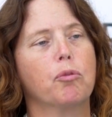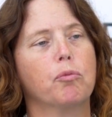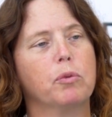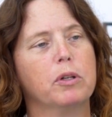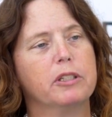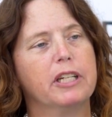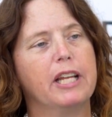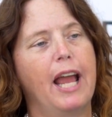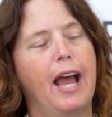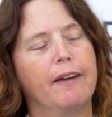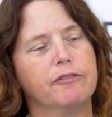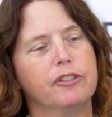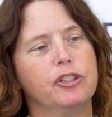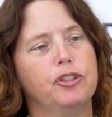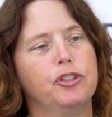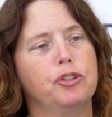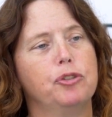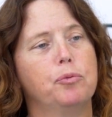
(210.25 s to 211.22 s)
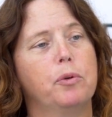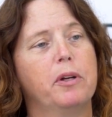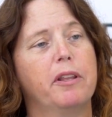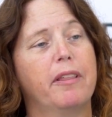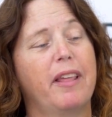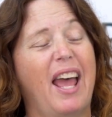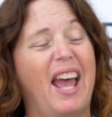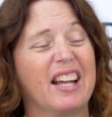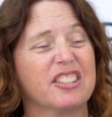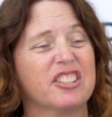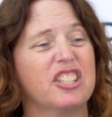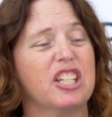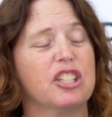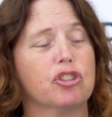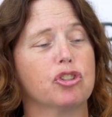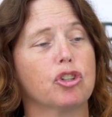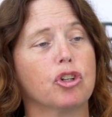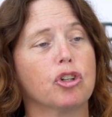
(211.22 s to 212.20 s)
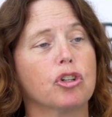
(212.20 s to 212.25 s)
really have to do with
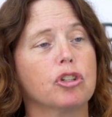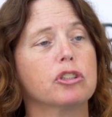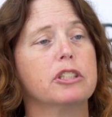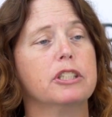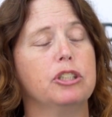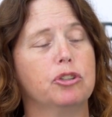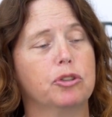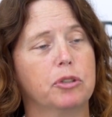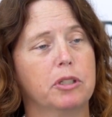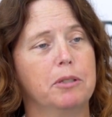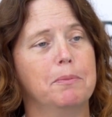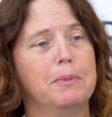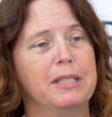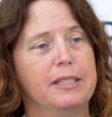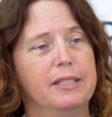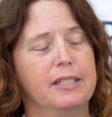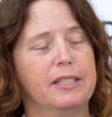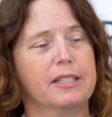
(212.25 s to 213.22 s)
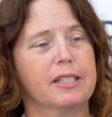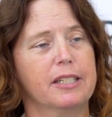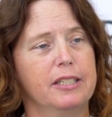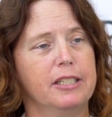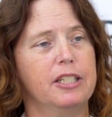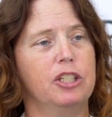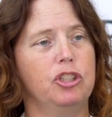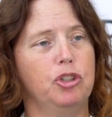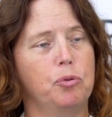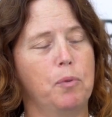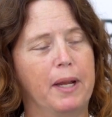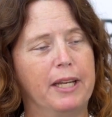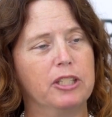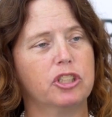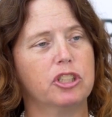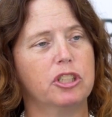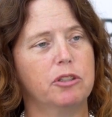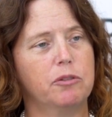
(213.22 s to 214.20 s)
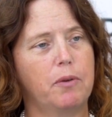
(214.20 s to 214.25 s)
excess early treatment
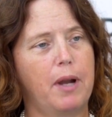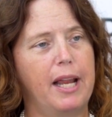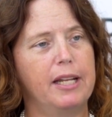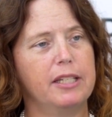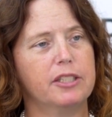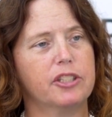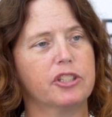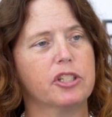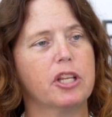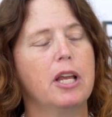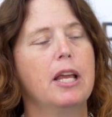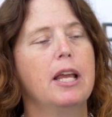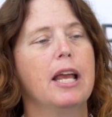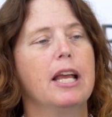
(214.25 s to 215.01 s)
discontinuation rates,